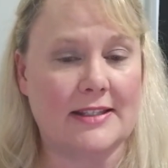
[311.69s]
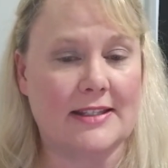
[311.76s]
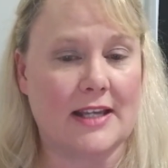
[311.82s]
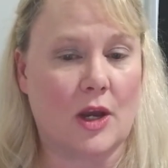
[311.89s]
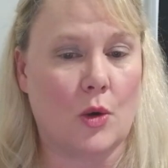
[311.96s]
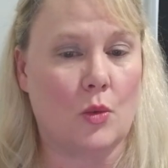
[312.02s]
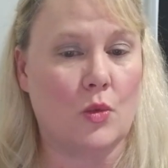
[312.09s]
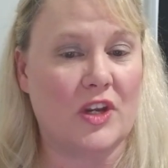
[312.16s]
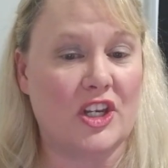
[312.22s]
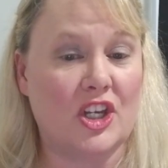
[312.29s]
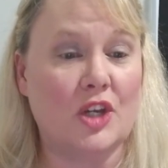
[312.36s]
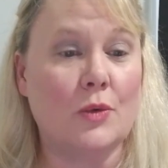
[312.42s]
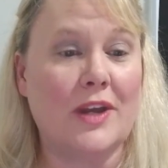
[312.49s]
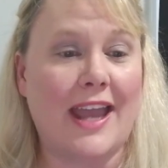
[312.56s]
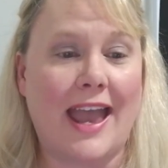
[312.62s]
So we
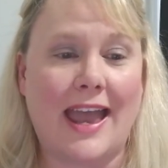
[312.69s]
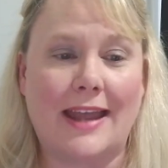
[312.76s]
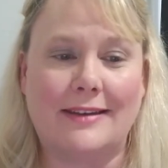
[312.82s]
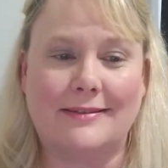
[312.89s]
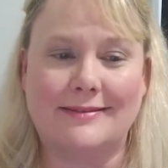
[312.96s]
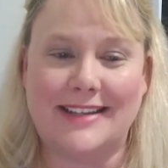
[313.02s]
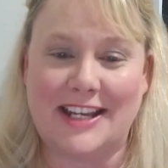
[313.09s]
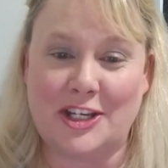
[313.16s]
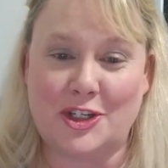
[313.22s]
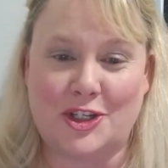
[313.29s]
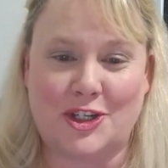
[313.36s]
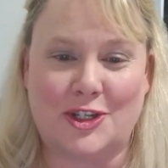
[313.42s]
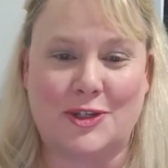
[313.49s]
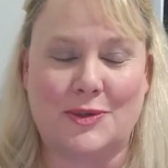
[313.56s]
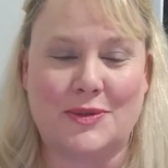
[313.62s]
knew we had
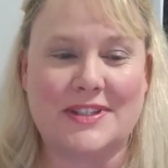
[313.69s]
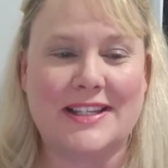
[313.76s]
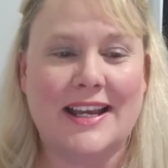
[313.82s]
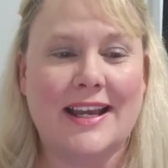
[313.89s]
issues